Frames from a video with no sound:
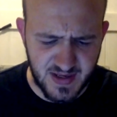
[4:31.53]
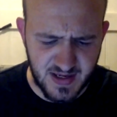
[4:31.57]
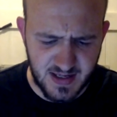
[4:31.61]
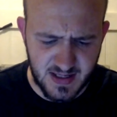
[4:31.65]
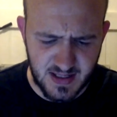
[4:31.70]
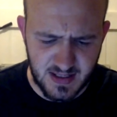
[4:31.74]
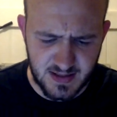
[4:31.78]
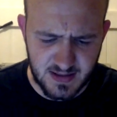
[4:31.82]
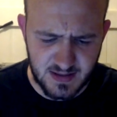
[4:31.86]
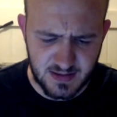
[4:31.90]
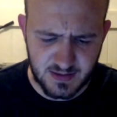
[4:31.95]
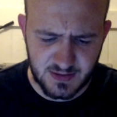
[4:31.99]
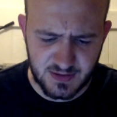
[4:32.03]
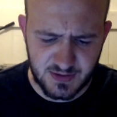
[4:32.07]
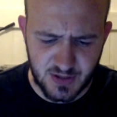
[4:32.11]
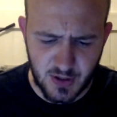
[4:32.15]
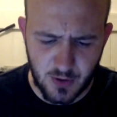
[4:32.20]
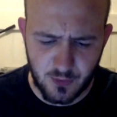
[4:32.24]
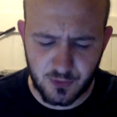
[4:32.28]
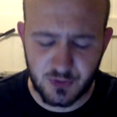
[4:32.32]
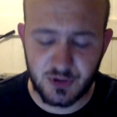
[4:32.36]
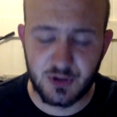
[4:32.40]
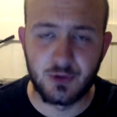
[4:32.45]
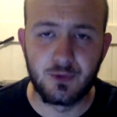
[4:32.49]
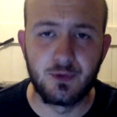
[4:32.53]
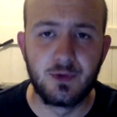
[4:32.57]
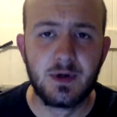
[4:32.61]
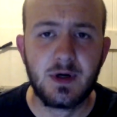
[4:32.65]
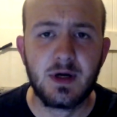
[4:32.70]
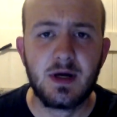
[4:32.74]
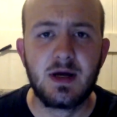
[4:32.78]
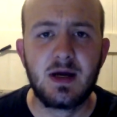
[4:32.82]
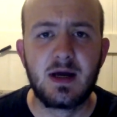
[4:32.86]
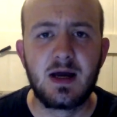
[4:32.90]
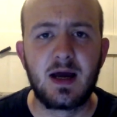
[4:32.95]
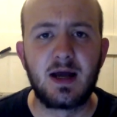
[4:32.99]
in zone 2.
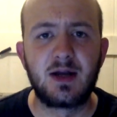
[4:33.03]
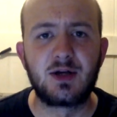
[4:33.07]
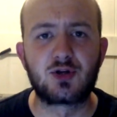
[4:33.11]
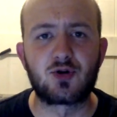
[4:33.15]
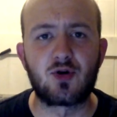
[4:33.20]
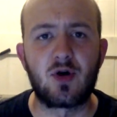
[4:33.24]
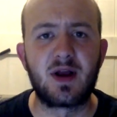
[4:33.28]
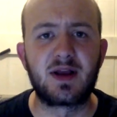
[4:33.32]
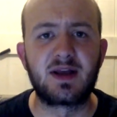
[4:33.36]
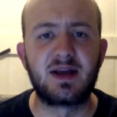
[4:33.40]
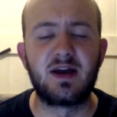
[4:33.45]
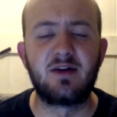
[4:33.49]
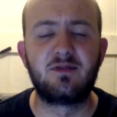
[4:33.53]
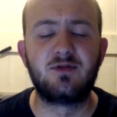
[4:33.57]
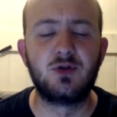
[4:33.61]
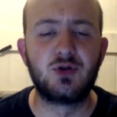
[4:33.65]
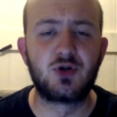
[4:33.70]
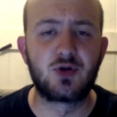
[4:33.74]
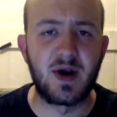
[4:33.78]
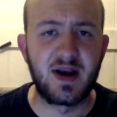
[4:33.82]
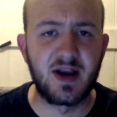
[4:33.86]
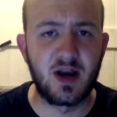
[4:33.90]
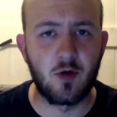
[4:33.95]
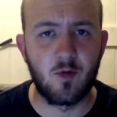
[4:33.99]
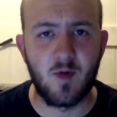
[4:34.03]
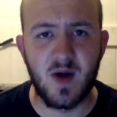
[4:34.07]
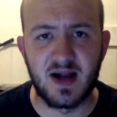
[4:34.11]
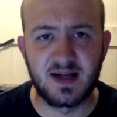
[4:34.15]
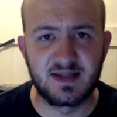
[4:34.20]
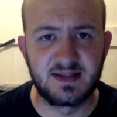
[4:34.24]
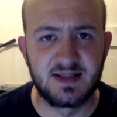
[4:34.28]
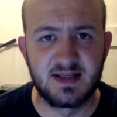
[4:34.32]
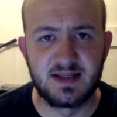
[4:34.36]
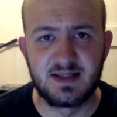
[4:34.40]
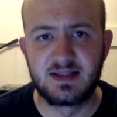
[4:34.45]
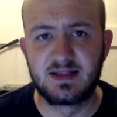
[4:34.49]
And try and get a few
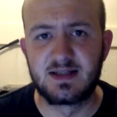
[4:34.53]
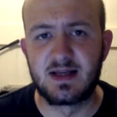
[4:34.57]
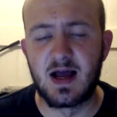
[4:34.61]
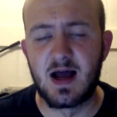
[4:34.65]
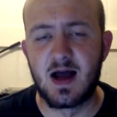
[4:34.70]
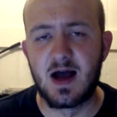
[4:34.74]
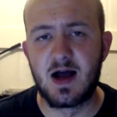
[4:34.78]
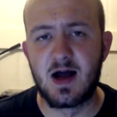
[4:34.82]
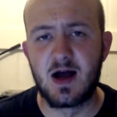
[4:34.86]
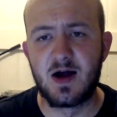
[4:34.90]
Dracorexes,